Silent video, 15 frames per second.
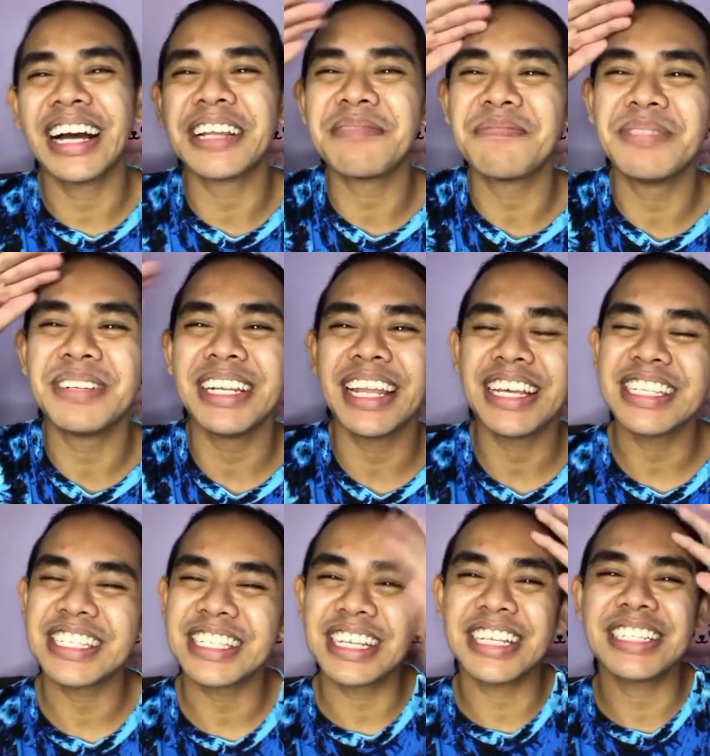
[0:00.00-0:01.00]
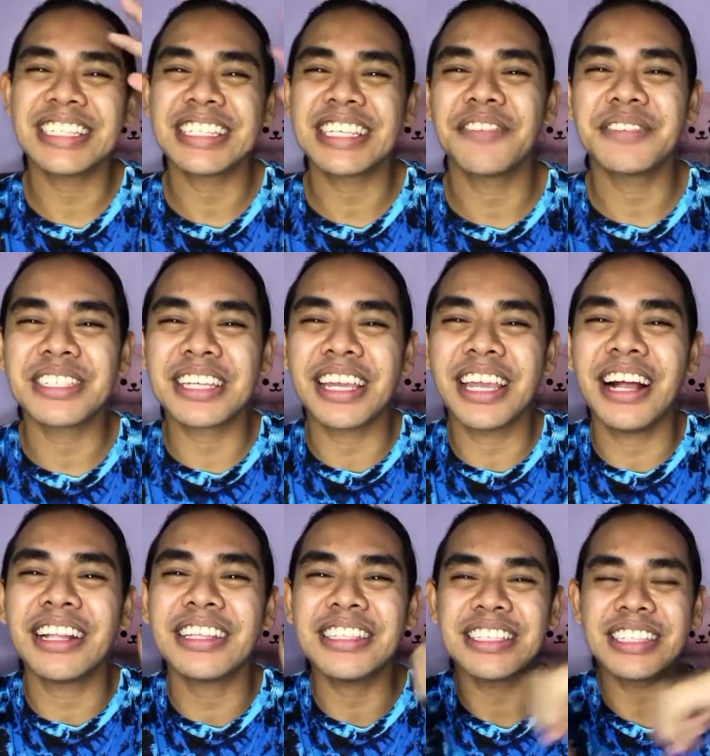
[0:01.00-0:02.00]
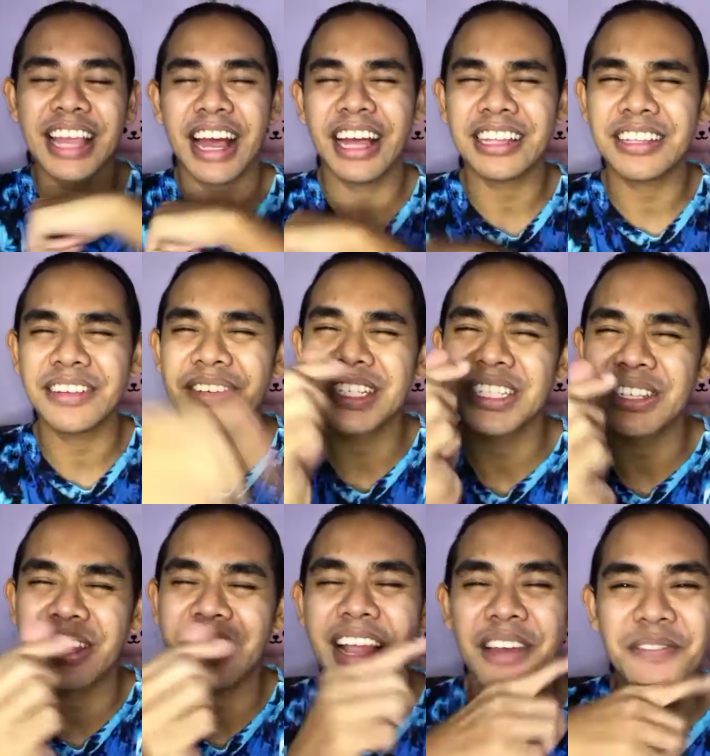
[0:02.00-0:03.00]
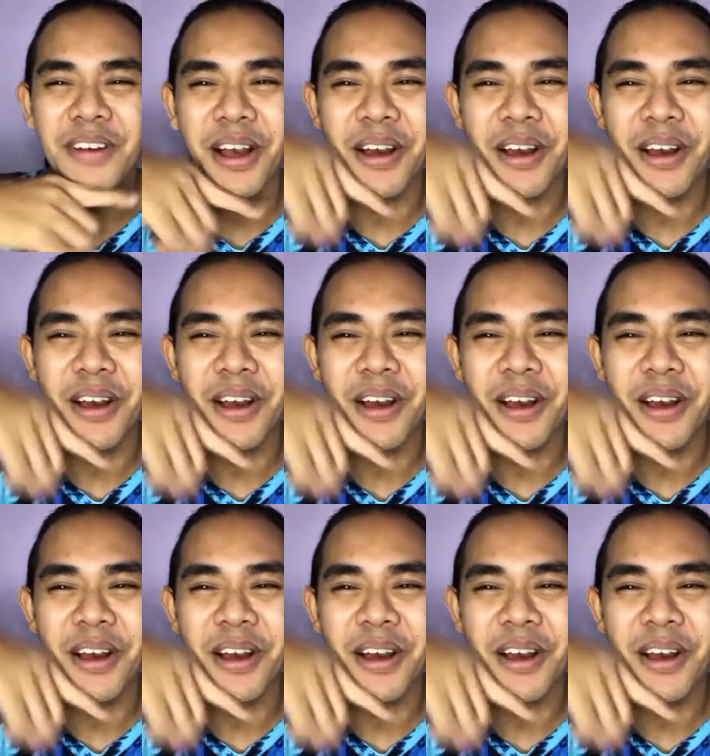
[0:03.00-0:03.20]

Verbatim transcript: God bless. Stay safe, stay healthy, stay active, enjoy life,